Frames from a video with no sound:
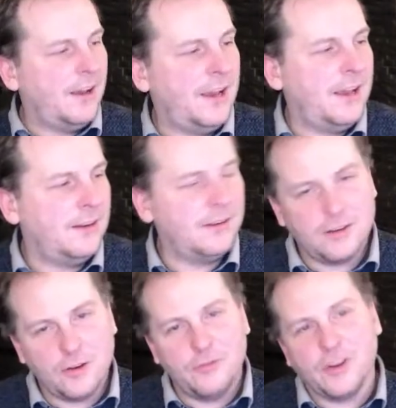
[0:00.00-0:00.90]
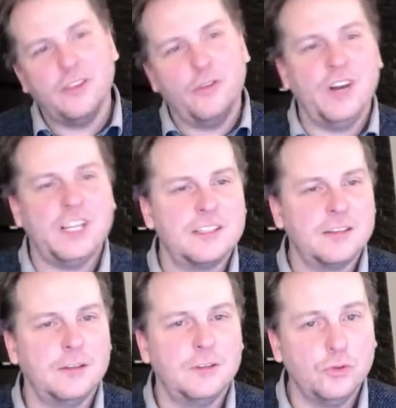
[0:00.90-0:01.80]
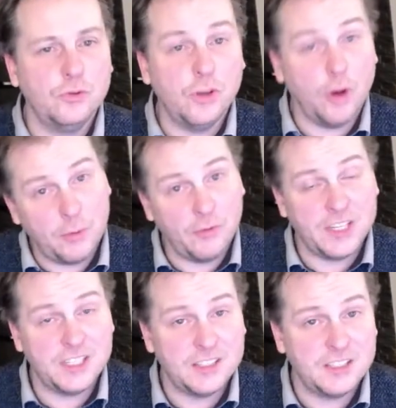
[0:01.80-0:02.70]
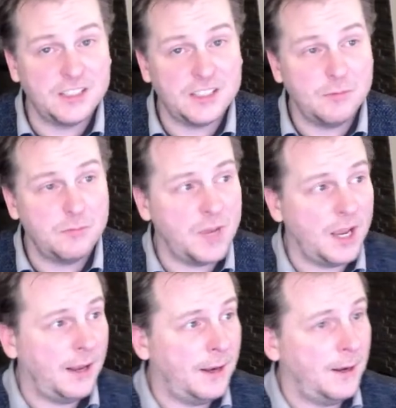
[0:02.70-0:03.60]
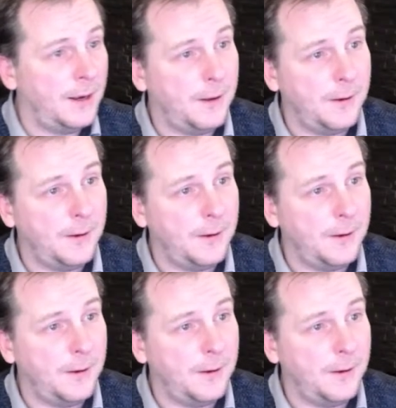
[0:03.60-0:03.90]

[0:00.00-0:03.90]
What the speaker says: and configure the rest, do the operating system, and